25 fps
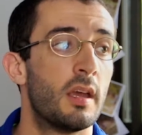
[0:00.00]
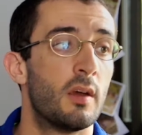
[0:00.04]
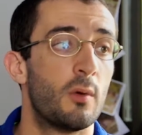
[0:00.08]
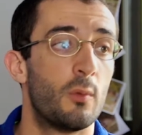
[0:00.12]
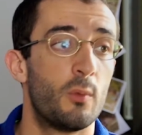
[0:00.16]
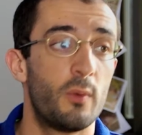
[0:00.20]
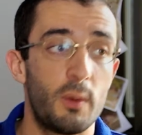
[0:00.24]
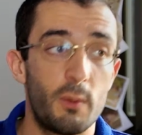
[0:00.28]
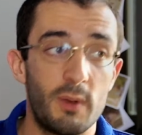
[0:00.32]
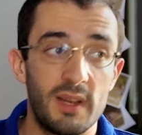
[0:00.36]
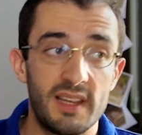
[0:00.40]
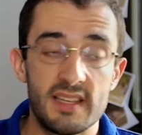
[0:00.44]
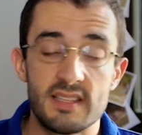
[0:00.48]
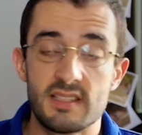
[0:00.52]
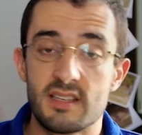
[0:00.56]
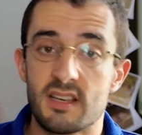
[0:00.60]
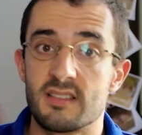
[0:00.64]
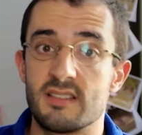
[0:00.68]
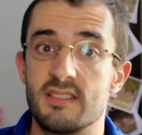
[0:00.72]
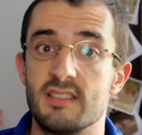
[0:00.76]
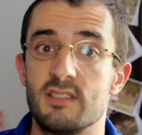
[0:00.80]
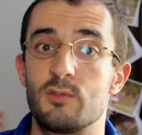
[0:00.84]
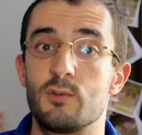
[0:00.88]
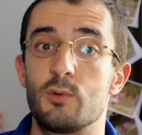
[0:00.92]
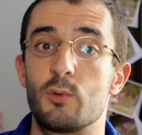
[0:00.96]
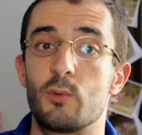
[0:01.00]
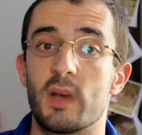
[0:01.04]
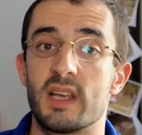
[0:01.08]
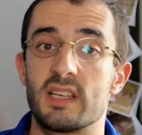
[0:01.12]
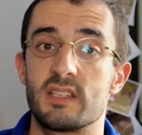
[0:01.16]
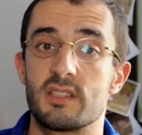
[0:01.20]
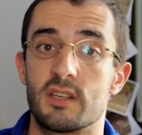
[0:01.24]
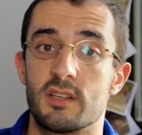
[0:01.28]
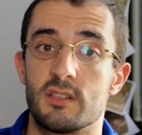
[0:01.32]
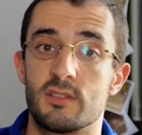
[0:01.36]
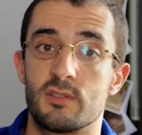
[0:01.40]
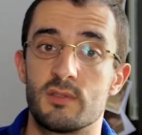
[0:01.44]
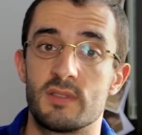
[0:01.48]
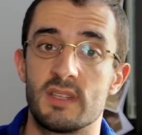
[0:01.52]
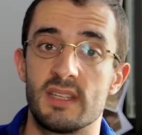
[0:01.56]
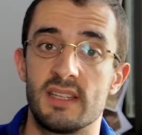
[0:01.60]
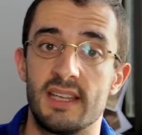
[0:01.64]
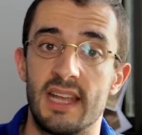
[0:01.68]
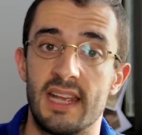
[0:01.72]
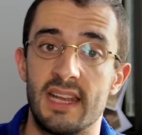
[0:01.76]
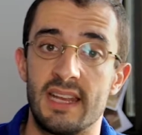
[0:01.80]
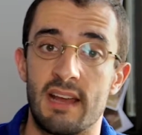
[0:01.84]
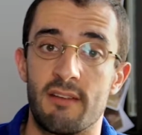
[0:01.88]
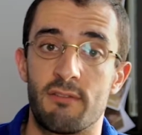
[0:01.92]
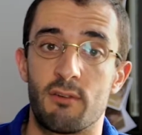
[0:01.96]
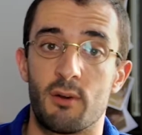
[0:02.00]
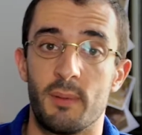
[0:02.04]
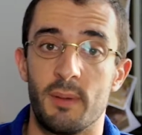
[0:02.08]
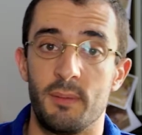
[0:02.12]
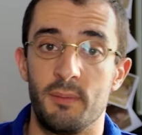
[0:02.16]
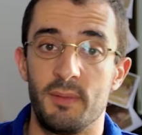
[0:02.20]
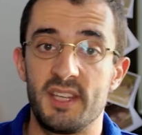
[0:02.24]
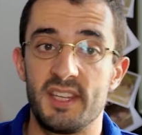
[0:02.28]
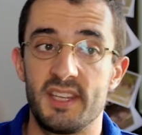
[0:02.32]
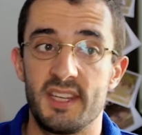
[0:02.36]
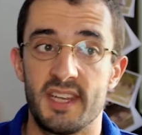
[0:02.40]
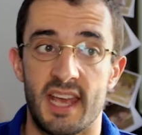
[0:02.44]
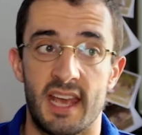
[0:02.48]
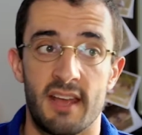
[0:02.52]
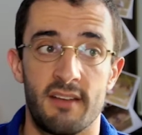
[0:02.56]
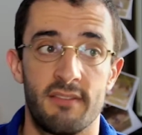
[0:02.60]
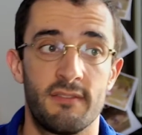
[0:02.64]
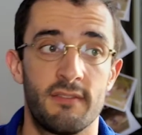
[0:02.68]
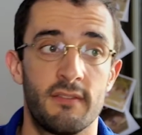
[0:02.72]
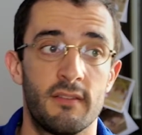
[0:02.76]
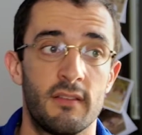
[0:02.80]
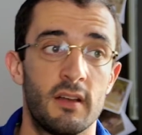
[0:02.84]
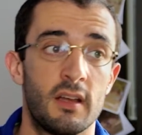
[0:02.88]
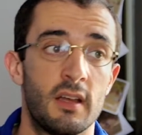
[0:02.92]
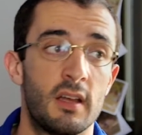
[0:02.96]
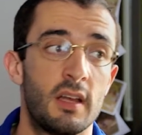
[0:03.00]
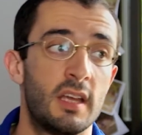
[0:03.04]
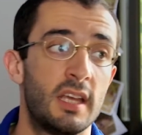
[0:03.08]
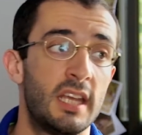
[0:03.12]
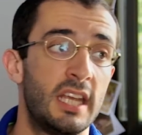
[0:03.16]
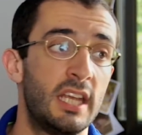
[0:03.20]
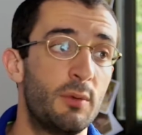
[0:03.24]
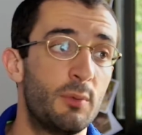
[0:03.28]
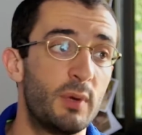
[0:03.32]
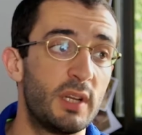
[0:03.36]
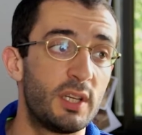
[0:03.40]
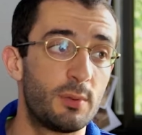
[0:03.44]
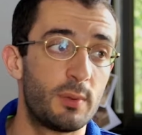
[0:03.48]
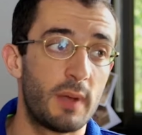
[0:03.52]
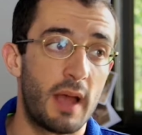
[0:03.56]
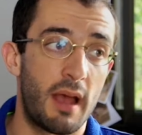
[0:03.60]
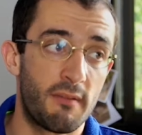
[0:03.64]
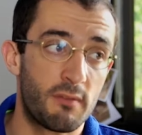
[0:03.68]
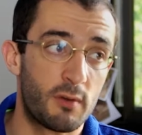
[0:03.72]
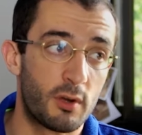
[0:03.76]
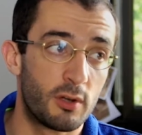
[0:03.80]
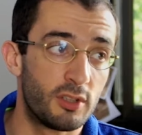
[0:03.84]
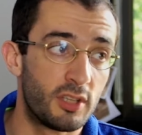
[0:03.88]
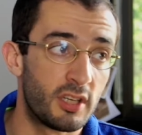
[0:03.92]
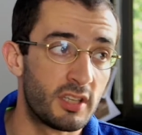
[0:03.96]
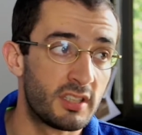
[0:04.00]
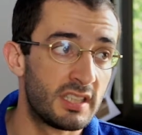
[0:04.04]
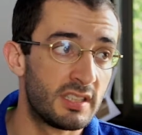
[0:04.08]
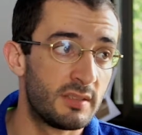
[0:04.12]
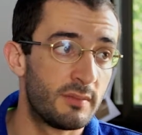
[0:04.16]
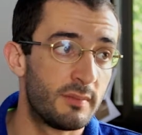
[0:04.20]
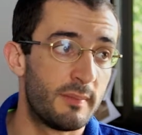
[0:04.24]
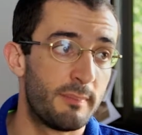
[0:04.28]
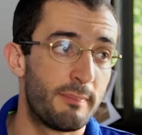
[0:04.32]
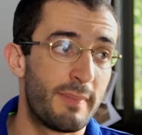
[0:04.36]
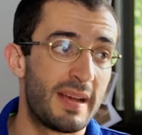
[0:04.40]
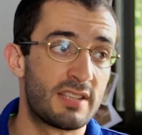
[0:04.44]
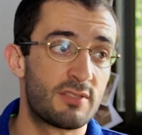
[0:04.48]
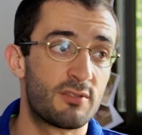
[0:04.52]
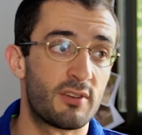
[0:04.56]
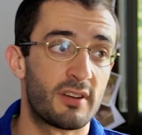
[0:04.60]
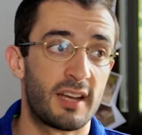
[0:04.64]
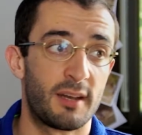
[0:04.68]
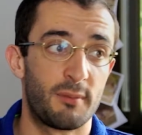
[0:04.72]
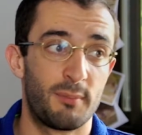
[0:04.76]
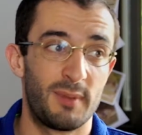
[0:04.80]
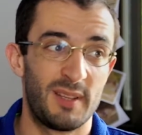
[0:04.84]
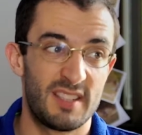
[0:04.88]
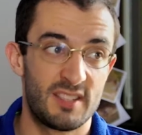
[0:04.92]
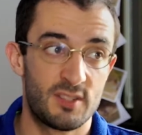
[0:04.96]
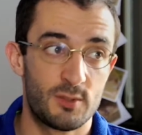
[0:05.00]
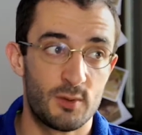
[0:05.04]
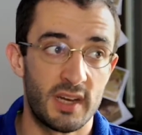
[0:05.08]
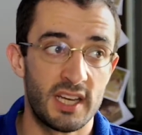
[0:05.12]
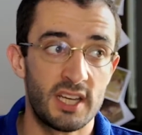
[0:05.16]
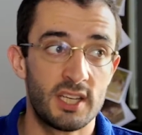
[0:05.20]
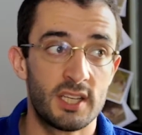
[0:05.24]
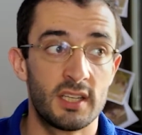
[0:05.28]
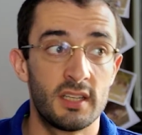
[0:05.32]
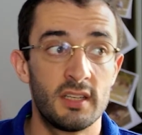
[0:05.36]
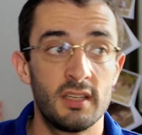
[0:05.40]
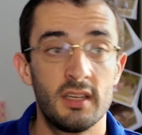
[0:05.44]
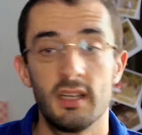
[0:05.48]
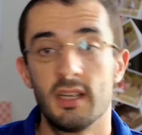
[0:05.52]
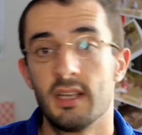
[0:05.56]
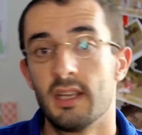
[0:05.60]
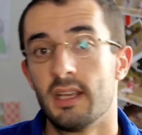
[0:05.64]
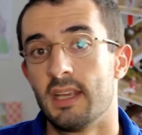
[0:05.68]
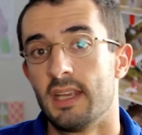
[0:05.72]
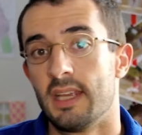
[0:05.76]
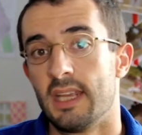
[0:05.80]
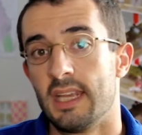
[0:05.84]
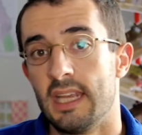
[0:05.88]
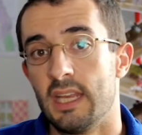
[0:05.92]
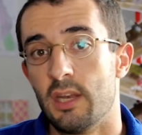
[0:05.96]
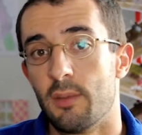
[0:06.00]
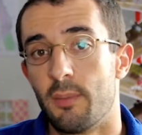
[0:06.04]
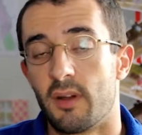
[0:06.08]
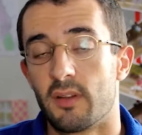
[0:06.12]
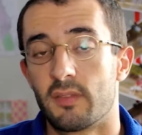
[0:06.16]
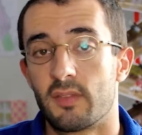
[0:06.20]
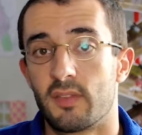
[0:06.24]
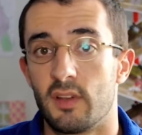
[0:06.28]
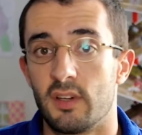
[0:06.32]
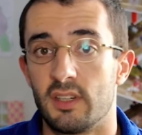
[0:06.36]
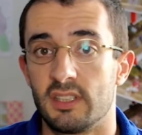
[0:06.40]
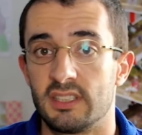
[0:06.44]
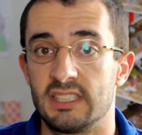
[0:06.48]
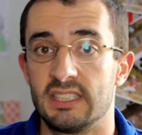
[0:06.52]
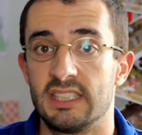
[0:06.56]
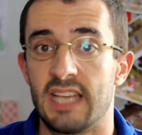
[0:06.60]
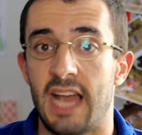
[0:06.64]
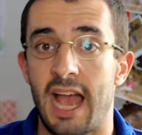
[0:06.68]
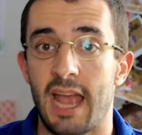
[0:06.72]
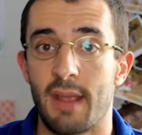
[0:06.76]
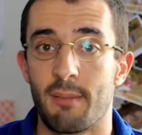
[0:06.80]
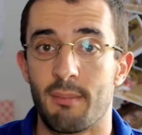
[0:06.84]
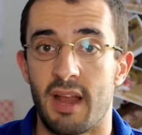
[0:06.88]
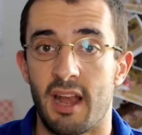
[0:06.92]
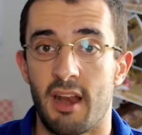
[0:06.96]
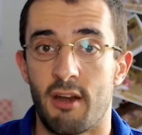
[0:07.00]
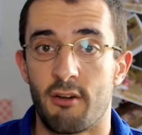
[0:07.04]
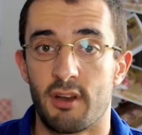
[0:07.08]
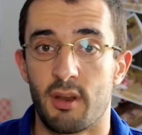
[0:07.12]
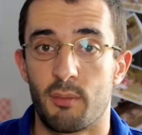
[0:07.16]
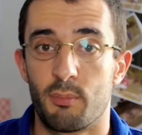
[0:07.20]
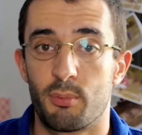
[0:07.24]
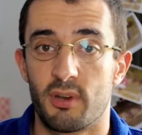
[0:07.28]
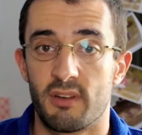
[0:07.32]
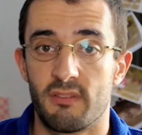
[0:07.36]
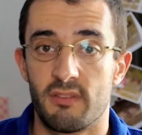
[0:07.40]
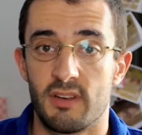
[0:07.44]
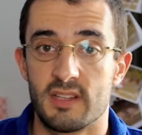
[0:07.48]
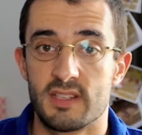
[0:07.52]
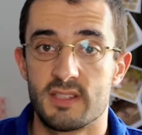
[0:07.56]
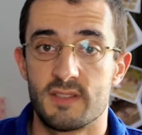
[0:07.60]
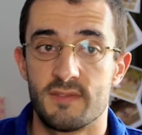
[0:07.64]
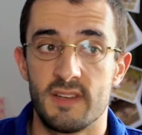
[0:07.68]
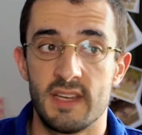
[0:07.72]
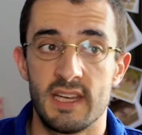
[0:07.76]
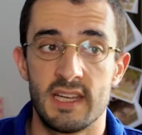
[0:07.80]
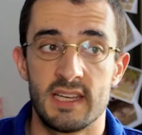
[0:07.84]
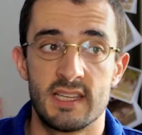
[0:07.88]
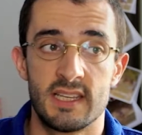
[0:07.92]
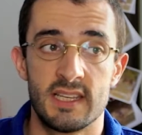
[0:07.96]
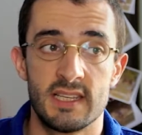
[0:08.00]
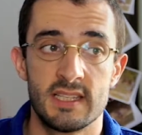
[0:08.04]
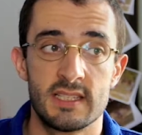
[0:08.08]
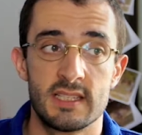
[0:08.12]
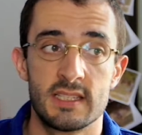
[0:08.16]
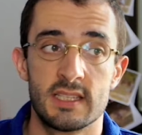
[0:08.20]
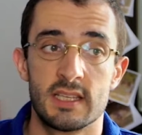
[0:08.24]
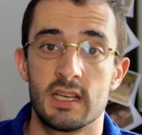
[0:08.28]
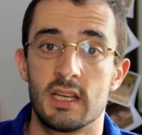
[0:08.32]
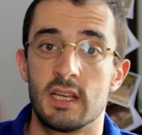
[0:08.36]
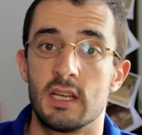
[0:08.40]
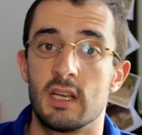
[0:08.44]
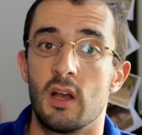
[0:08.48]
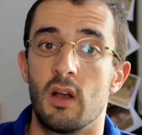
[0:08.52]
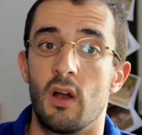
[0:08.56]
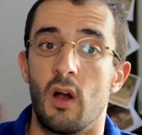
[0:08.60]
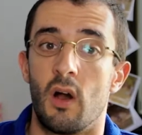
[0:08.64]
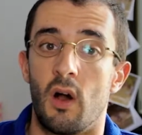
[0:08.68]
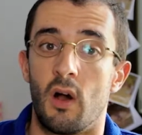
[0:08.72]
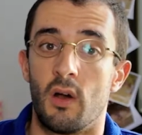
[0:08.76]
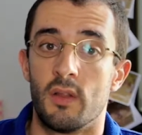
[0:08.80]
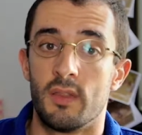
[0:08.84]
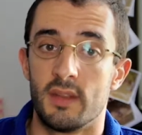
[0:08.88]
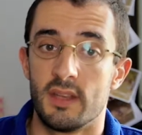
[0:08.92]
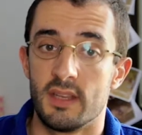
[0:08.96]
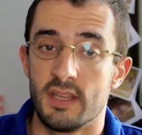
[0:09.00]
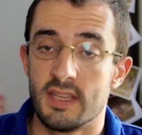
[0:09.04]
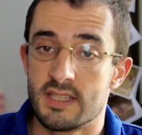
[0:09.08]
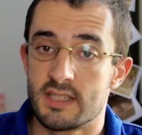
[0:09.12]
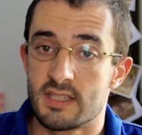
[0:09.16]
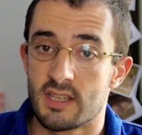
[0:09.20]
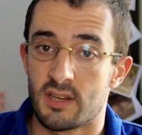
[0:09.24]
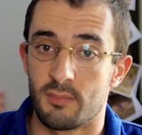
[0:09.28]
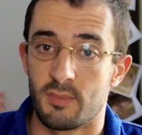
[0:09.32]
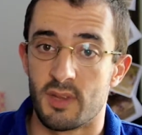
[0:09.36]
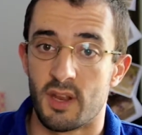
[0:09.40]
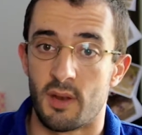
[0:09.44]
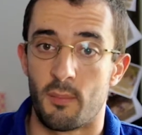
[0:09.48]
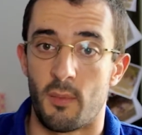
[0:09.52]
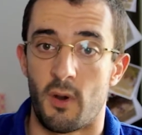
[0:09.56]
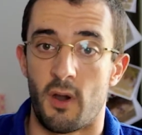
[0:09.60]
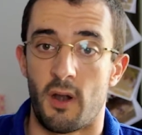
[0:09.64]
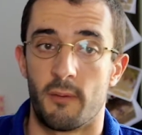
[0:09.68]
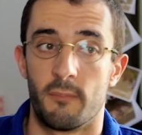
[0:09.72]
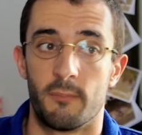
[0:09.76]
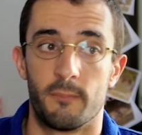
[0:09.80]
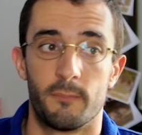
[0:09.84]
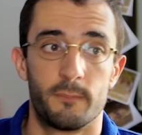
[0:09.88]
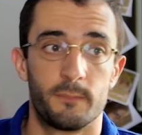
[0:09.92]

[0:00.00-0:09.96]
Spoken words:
We will discuss these two questions using data from a METF, in which we have conducted mass drug administration in about 30 high malaria prevalence villages on the eastern Myanmar.